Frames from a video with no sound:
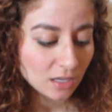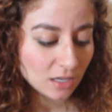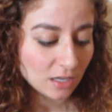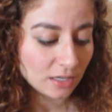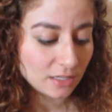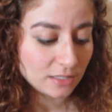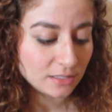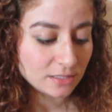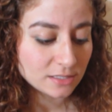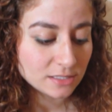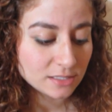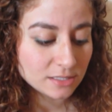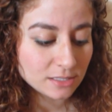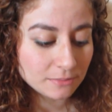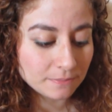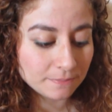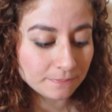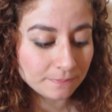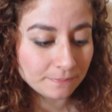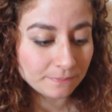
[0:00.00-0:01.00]

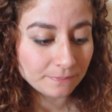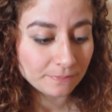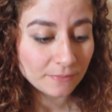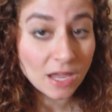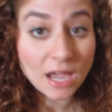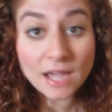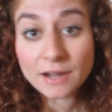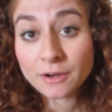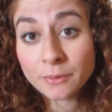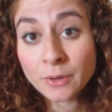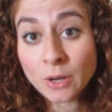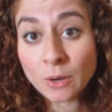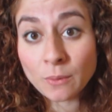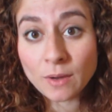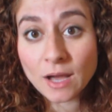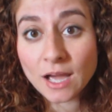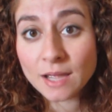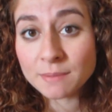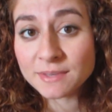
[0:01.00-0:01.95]
because I don't know.